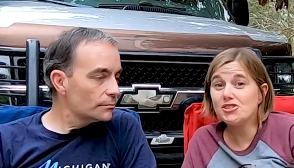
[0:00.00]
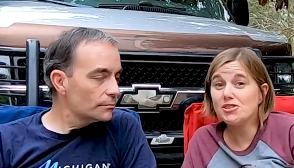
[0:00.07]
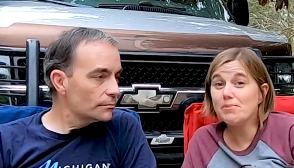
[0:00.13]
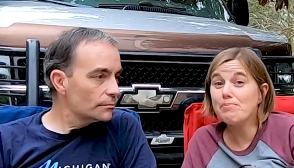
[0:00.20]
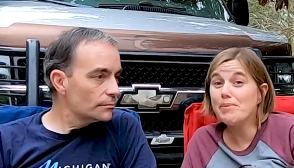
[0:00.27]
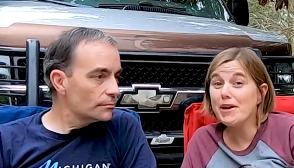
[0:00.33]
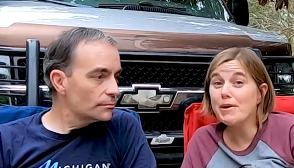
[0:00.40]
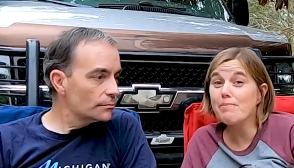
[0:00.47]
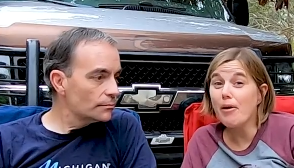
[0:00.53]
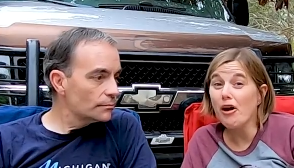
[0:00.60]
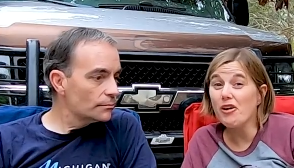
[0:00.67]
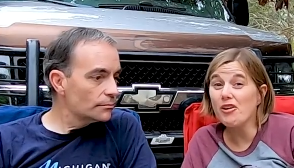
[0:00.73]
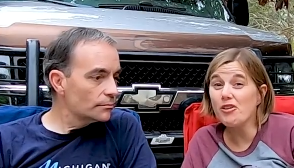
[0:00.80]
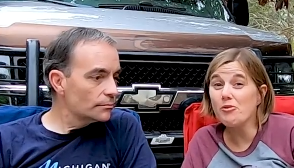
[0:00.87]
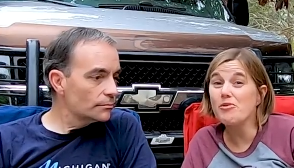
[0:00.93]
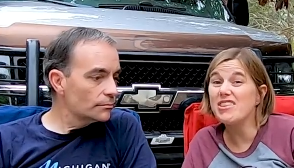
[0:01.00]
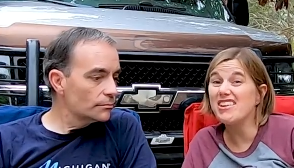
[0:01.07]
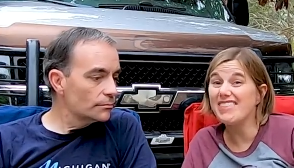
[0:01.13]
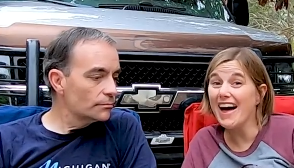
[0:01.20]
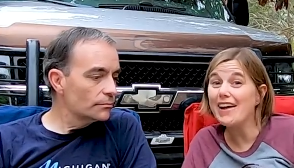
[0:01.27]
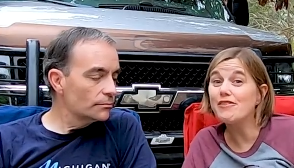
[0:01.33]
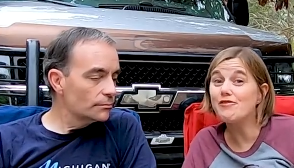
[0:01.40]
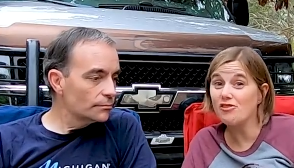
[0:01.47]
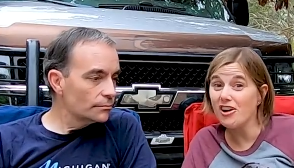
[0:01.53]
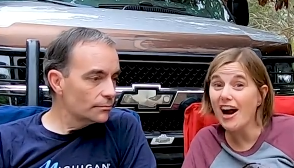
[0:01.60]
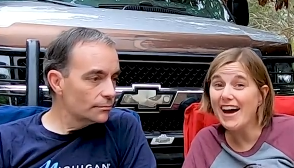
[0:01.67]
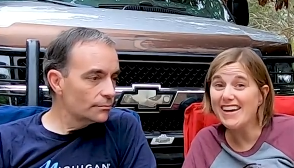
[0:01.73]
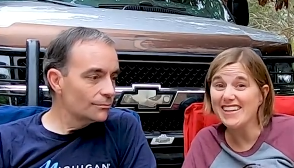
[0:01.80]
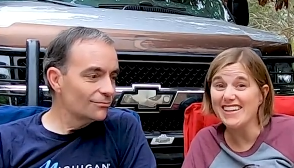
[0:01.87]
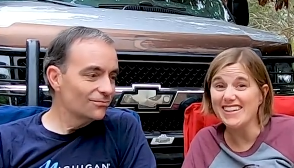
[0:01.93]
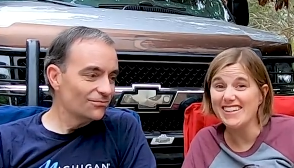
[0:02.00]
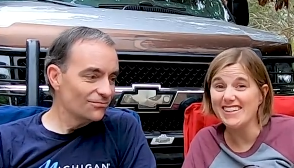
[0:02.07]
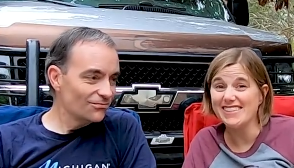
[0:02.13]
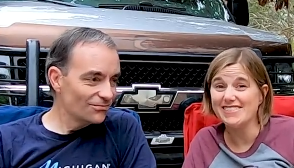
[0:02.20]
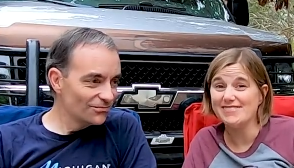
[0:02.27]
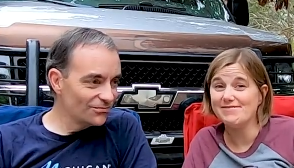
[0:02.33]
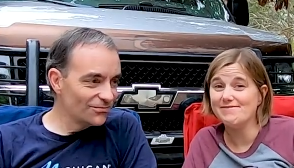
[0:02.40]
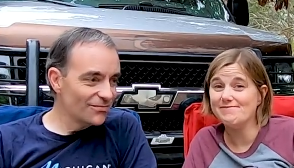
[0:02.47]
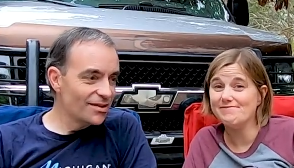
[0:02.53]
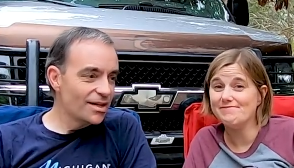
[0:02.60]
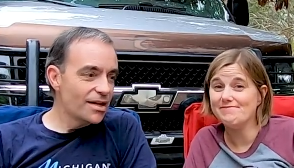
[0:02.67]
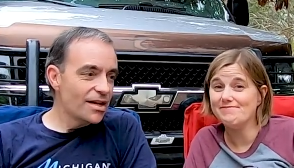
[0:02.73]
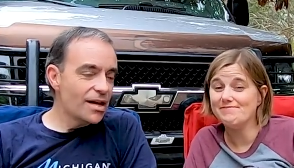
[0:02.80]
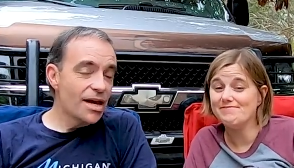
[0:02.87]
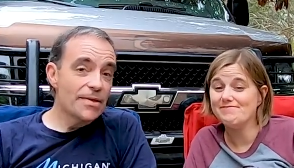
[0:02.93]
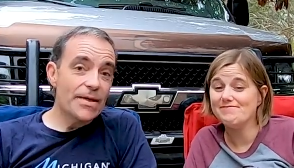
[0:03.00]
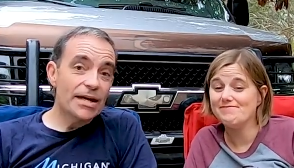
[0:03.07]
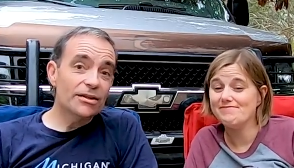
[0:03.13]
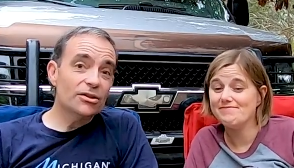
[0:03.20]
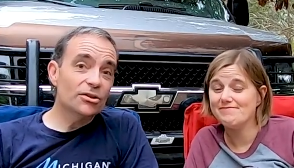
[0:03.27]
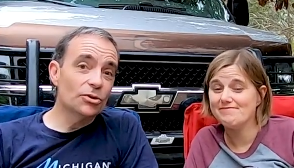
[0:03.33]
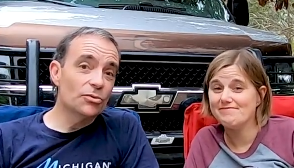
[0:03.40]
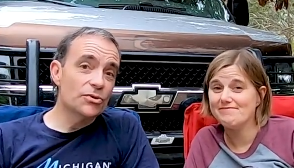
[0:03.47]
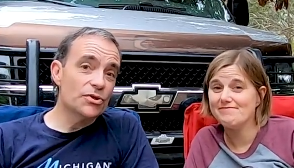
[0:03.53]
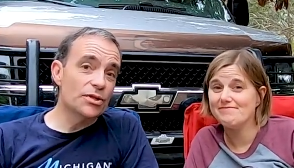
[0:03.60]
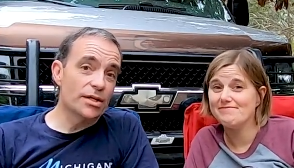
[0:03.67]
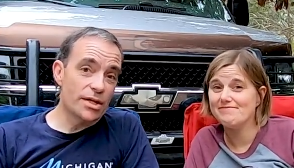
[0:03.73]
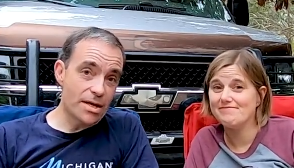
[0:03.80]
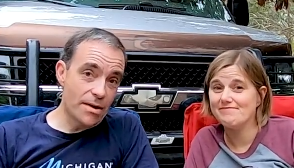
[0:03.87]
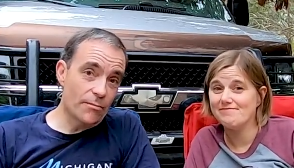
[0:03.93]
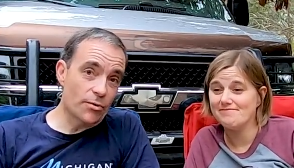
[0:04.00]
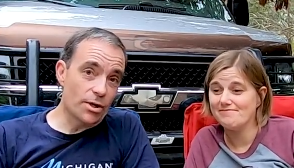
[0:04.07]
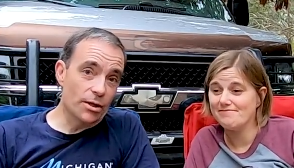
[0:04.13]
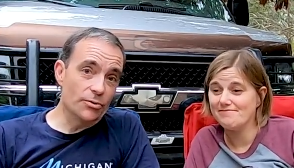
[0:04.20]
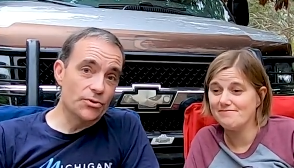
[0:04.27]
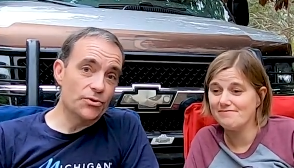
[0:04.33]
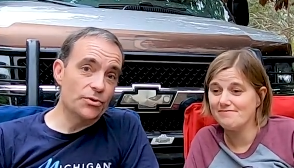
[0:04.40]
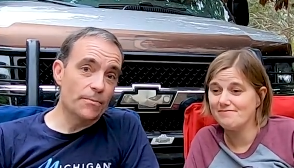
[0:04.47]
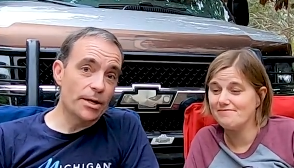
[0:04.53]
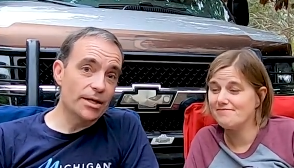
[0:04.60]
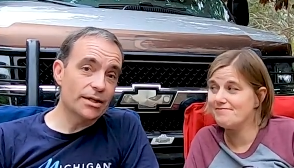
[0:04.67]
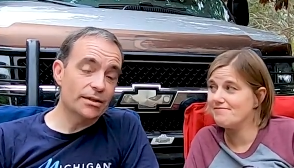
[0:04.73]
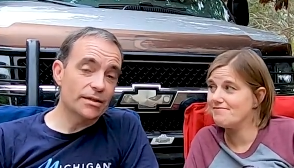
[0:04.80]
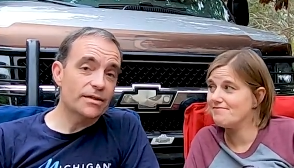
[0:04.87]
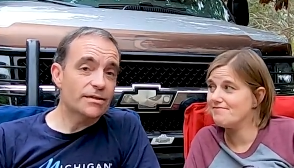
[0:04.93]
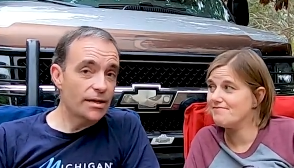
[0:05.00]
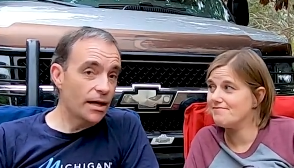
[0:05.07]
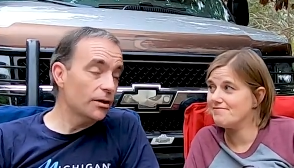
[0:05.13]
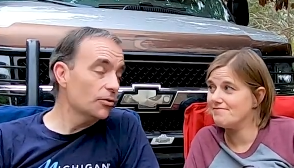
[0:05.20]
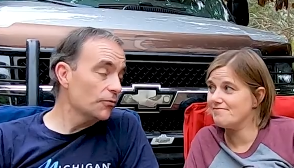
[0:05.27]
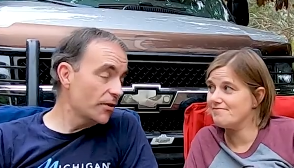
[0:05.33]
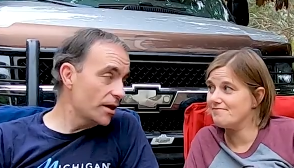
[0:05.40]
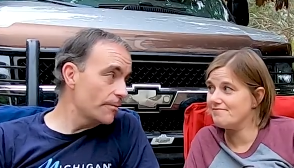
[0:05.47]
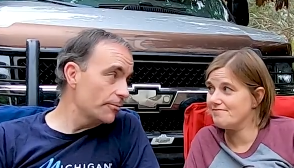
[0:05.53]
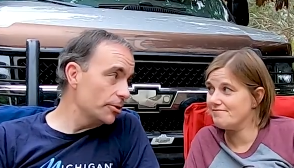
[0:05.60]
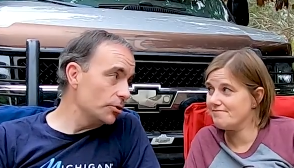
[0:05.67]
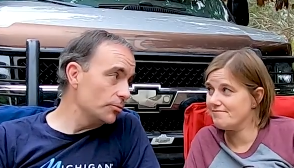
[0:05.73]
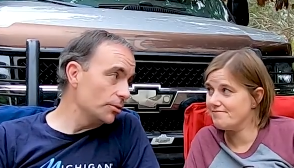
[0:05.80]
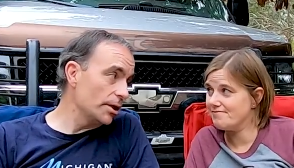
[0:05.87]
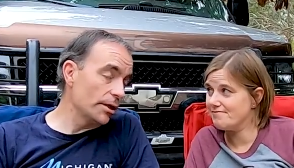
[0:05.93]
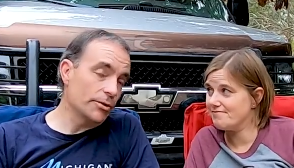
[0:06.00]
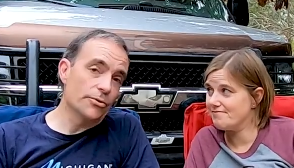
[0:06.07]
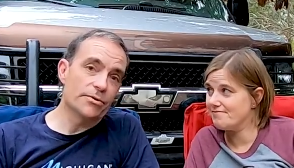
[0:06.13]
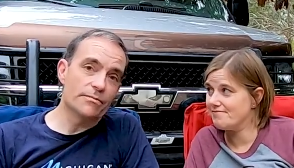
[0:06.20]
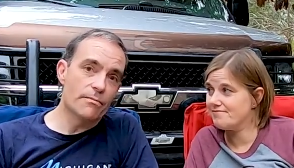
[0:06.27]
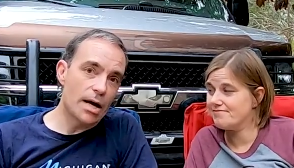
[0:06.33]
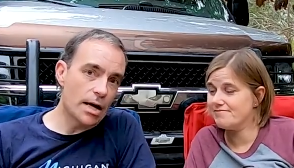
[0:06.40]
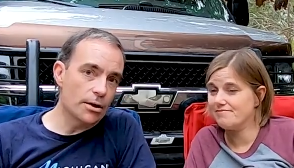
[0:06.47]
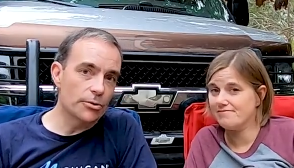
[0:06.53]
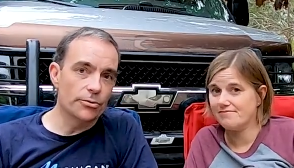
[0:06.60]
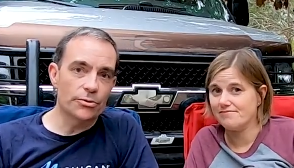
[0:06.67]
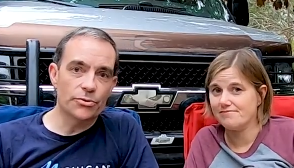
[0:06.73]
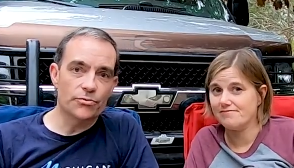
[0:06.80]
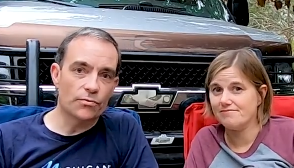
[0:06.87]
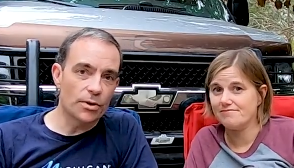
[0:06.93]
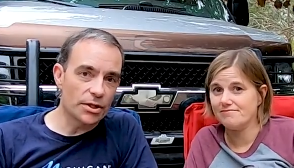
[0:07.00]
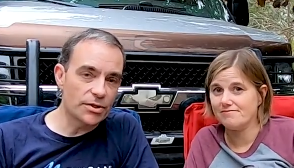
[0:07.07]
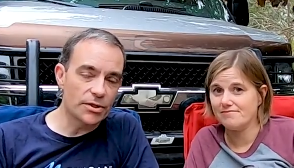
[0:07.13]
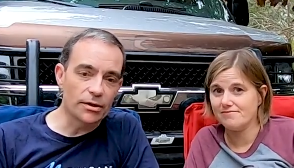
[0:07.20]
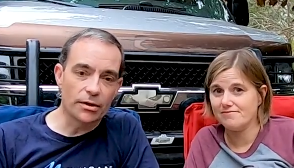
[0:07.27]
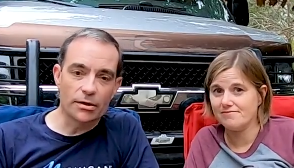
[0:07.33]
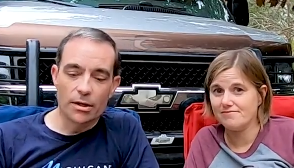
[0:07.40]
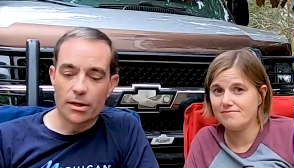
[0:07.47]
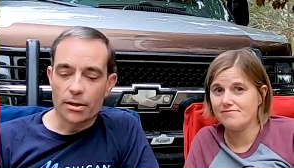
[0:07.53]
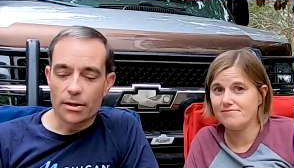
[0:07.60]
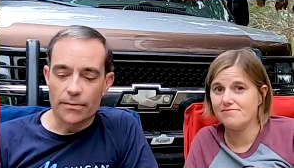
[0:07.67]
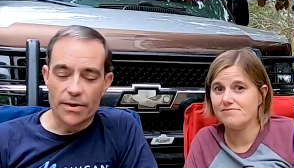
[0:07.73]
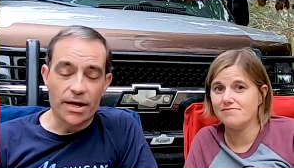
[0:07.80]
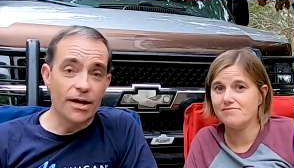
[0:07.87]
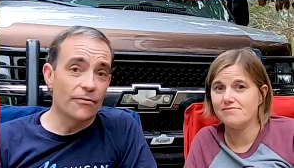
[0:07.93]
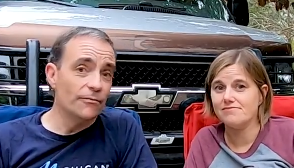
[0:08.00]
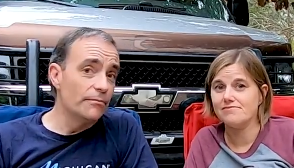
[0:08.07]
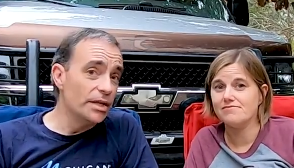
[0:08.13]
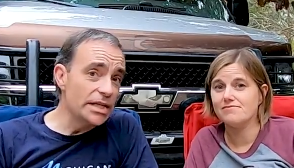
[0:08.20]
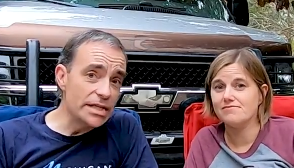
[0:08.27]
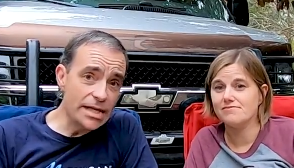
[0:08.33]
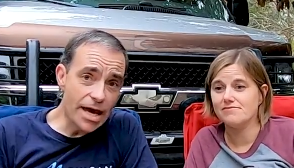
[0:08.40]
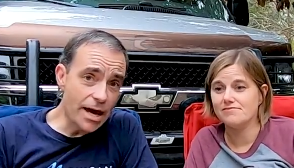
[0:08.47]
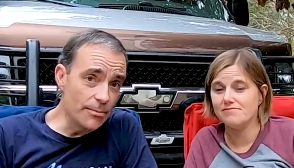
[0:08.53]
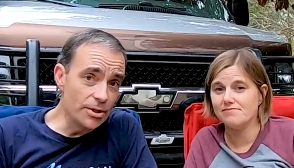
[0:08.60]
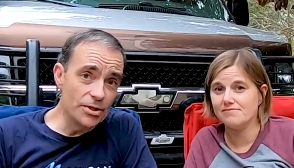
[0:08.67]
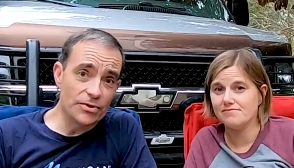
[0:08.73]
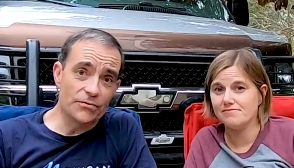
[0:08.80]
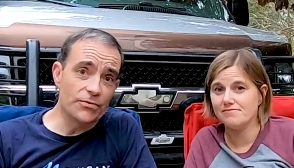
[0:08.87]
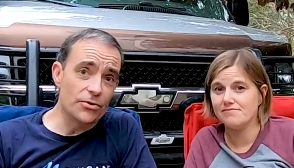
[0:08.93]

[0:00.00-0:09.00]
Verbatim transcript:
Speaker 1: just a big park with a lot of variety.
Speaker 2: And that includes the campgrounds. So depending on the style of camping you like, there's modern, there's rustic. Uh, they have mini cabins.